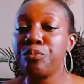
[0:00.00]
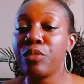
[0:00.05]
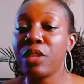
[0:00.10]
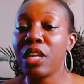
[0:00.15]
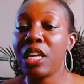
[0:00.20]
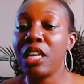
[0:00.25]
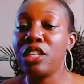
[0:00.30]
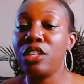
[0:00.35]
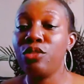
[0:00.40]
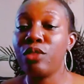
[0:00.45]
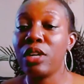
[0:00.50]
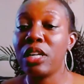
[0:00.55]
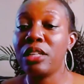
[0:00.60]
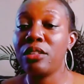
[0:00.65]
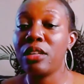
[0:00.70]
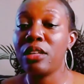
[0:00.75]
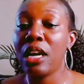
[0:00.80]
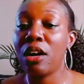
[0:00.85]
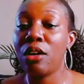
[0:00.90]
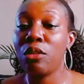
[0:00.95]
can you rent
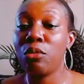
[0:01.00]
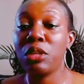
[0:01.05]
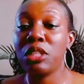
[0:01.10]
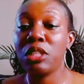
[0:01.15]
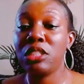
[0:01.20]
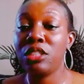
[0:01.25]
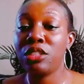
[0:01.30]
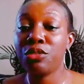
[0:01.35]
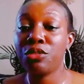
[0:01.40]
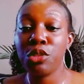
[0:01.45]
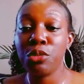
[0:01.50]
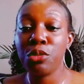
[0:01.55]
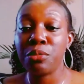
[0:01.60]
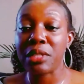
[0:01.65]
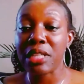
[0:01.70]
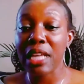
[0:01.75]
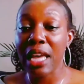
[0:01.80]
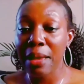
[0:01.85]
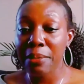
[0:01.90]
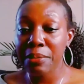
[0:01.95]
out one of your rooms
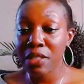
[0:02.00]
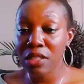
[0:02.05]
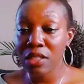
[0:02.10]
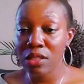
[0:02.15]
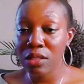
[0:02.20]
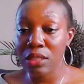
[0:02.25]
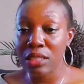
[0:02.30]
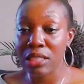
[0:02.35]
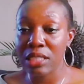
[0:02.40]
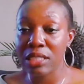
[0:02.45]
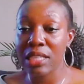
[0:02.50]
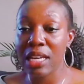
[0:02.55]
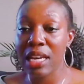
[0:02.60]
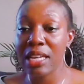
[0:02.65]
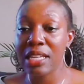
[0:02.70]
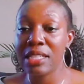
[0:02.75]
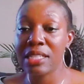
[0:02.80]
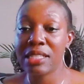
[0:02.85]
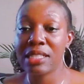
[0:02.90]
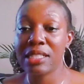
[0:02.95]
absolutely
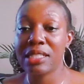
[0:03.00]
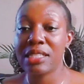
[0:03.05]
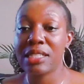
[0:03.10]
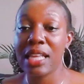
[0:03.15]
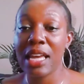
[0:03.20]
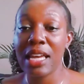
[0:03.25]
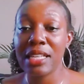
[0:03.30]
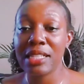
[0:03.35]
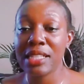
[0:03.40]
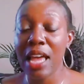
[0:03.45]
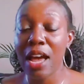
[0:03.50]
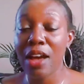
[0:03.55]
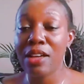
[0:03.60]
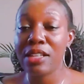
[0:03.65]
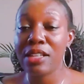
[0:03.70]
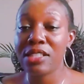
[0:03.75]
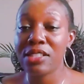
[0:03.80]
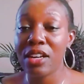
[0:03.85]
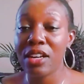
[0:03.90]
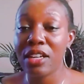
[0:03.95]
that is that is how i
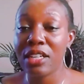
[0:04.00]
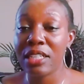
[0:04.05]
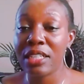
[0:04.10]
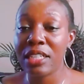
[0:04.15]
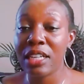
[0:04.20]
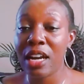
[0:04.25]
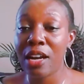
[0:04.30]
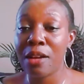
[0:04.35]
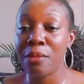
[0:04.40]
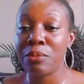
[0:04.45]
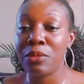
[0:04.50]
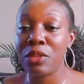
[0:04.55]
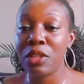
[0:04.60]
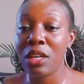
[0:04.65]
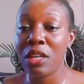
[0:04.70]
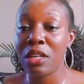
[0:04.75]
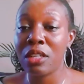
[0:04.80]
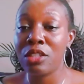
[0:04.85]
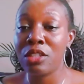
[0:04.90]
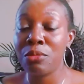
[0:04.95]
started um,
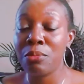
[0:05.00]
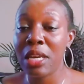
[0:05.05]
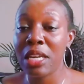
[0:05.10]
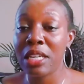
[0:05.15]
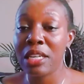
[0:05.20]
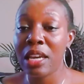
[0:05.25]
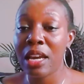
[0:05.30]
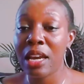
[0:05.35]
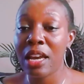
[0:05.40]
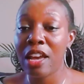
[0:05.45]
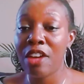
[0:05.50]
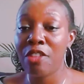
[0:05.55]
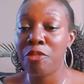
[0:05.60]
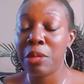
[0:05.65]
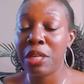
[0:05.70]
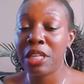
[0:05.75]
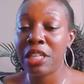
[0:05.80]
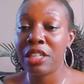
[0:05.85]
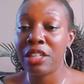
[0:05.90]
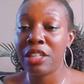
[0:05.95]
uh, you may not have
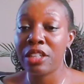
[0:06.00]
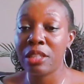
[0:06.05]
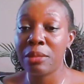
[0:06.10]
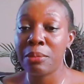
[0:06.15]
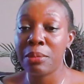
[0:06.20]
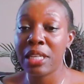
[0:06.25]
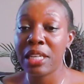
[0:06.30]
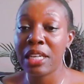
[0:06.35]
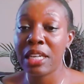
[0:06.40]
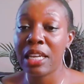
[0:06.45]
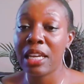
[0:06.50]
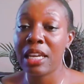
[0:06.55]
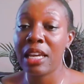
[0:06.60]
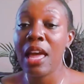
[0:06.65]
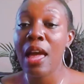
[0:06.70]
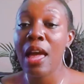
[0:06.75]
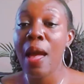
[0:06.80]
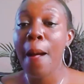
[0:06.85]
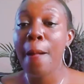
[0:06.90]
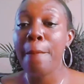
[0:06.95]
been here in the beginning
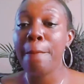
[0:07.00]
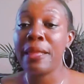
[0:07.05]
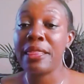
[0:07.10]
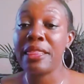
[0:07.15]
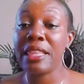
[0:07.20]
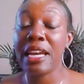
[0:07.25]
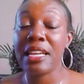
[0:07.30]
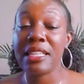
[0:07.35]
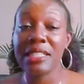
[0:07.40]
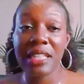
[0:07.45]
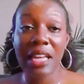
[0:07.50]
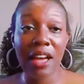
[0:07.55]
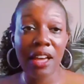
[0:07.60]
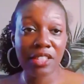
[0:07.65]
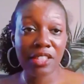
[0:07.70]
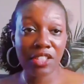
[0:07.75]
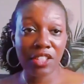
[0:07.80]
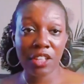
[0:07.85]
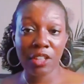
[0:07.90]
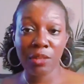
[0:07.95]
but that is how i
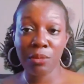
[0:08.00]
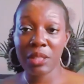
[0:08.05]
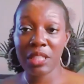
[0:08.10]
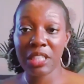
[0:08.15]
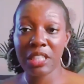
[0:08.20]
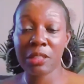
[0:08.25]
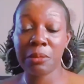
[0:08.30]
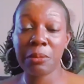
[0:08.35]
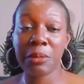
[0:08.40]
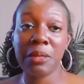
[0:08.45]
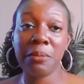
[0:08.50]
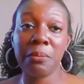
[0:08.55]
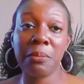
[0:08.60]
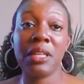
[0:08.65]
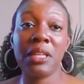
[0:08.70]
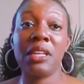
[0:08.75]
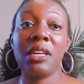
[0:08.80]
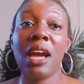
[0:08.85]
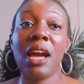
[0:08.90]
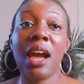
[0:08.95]
started with
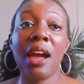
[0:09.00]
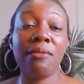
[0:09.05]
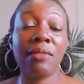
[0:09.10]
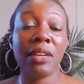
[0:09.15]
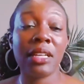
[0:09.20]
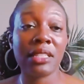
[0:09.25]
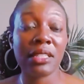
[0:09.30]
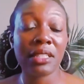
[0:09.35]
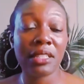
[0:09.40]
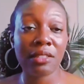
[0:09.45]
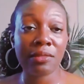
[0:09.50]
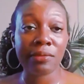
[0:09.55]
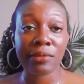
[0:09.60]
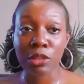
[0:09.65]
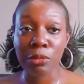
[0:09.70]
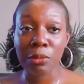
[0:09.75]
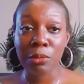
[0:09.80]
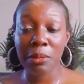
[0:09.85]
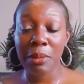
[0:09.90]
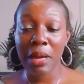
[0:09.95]
airbnb i rented a
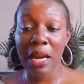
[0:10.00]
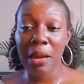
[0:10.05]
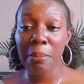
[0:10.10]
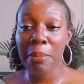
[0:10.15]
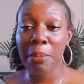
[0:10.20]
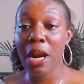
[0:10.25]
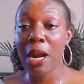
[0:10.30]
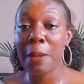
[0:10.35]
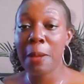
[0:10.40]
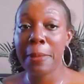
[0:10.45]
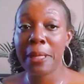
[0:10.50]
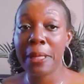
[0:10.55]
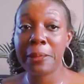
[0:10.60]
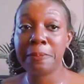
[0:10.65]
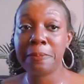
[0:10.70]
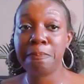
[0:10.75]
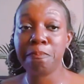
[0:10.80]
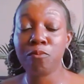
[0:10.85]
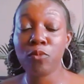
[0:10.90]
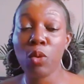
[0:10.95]
room in my apartment
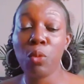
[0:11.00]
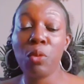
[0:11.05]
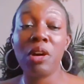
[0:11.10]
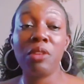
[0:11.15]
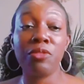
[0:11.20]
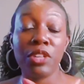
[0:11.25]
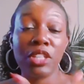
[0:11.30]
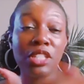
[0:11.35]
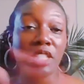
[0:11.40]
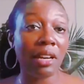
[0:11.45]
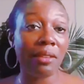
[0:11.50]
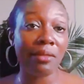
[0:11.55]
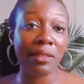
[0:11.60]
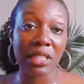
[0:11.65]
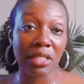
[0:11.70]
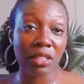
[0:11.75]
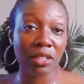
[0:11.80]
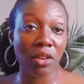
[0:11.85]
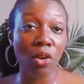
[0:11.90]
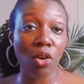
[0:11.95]
well first i
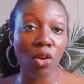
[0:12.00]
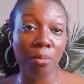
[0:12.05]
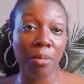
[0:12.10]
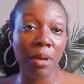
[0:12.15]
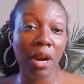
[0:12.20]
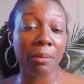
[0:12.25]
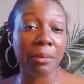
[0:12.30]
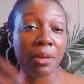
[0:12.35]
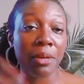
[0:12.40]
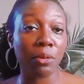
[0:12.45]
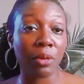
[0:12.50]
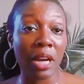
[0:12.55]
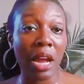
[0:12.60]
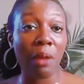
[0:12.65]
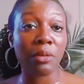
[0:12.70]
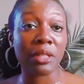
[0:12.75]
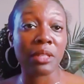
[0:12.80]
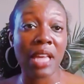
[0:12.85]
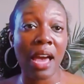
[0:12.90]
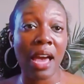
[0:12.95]
rented the whole apartment when i
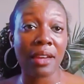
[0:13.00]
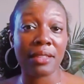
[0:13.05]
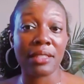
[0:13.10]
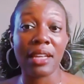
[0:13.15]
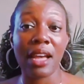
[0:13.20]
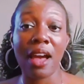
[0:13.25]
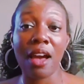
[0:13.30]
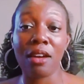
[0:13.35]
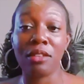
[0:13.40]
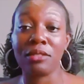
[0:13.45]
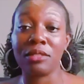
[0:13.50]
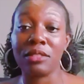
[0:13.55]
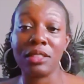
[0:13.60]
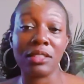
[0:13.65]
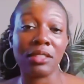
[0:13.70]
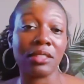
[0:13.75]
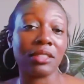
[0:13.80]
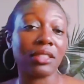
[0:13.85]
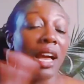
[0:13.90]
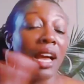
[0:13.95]
was out of town
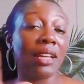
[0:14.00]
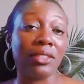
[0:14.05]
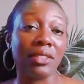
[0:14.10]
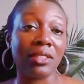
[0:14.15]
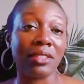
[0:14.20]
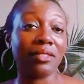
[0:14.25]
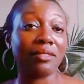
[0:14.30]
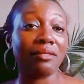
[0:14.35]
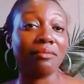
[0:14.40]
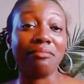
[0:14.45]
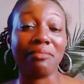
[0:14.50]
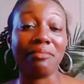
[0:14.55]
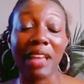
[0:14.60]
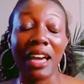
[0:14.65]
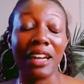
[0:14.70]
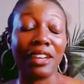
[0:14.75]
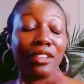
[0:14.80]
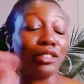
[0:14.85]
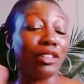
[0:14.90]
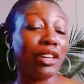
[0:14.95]
because i just
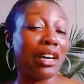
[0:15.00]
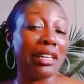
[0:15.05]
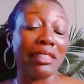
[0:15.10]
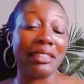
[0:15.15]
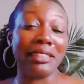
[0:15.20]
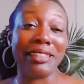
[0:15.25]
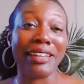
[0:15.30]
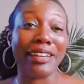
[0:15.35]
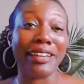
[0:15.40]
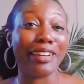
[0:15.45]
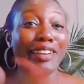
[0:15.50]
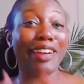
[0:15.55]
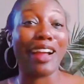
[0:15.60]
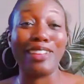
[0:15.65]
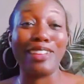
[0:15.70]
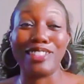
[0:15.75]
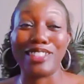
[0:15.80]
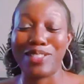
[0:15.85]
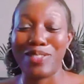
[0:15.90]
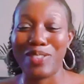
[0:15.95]
i don't know i didn't care
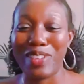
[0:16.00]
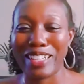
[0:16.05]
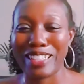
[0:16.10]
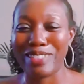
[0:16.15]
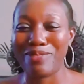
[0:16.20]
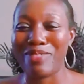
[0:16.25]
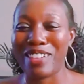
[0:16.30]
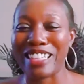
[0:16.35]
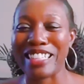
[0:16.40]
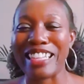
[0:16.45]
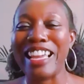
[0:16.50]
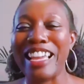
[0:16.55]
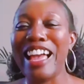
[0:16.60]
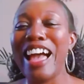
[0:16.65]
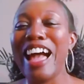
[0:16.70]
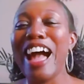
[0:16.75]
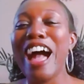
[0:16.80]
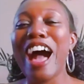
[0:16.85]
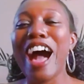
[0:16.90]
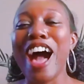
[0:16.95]
i just wanted the money
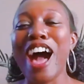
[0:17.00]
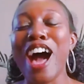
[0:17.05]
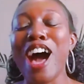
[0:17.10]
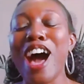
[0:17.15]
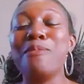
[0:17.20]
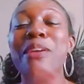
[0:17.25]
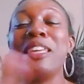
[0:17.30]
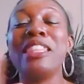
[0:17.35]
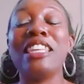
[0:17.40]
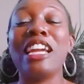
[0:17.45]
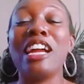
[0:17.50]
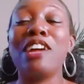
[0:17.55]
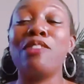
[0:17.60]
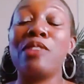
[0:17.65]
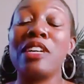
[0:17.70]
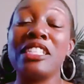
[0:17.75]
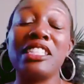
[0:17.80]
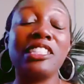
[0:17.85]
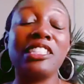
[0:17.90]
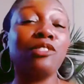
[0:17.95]
um, and then i
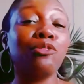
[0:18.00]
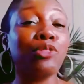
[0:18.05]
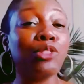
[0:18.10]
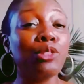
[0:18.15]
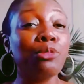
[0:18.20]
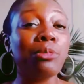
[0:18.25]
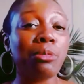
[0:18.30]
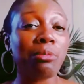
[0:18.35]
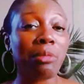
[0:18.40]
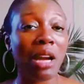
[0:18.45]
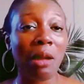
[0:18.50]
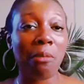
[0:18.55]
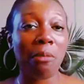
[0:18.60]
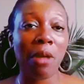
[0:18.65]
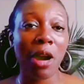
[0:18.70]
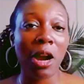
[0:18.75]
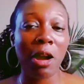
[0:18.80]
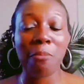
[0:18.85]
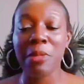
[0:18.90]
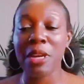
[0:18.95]
rented a room in my
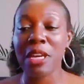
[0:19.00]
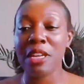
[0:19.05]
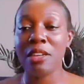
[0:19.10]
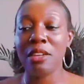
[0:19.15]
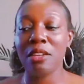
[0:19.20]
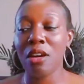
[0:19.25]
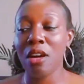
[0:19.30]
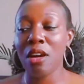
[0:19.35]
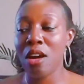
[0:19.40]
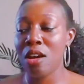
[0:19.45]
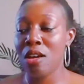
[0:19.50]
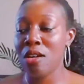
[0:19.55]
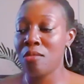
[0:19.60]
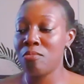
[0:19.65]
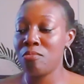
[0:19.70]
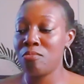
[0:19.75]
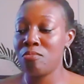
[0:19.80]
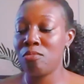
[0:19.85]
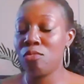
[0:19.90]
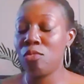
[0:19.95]
apartment
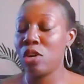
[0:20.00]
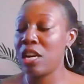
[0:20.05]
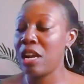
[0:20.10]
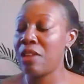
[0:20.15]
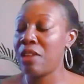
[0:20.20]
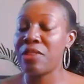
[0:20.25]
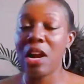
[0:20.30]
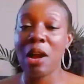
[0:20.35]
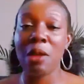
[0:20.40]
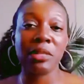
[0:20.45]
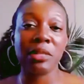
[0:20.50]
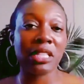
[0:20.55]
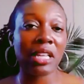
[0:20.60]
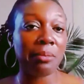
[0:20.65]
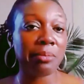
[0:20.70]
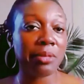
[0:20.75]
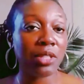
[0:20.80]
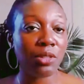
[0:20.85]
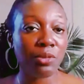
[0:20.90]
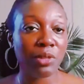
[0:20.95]
um, whenever i was
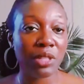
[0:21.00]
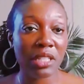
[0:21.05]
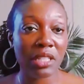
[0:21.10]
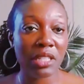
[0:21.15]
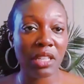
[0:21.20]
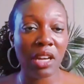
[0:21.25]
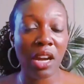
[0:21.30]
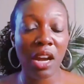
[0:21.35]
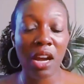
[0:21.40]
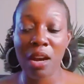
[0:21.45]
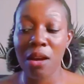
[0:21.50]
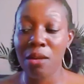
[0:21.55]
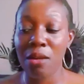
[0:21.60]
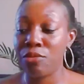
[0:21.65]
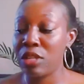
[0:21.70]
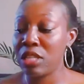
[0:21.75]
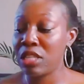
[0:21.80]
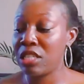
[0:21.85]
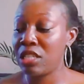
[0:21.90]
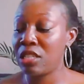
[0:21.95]
up to it uh,
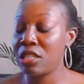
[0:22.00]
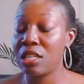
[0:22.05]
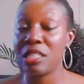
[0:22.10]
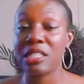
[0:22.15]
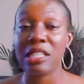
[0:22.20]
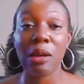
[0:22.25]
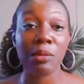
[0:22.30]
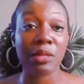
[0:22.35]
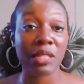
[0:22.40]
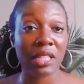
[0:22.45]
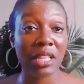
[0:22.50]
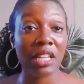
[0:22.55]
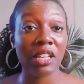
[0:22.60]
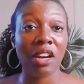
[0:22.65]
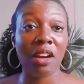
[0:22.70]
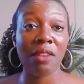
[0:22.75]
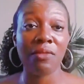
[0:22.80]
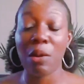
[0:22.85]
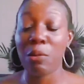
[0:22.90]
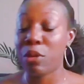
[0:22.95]
really because i was laid
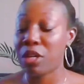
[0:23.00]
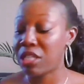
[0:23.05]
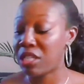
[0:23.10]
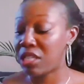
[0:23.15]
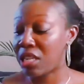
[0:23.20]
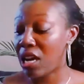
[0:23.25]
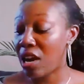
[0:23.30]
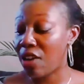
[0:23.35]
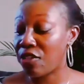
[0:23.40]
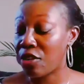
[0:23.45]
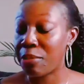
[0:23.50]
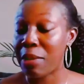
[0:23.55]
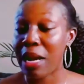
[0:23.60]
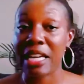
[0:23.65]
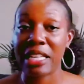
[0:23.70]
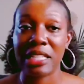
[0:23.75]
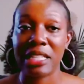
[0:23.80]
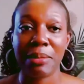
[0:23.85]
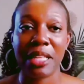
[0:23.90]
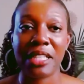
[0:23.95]
off i wanted to cover my
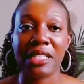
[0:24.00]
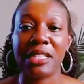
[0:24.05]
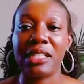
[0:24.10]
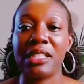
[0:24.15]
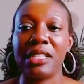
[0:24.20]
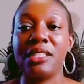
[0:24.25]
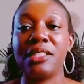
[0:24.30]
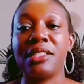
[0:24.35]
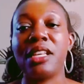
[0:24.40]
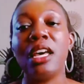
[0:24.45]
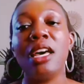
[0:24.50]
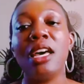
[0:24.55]
expenses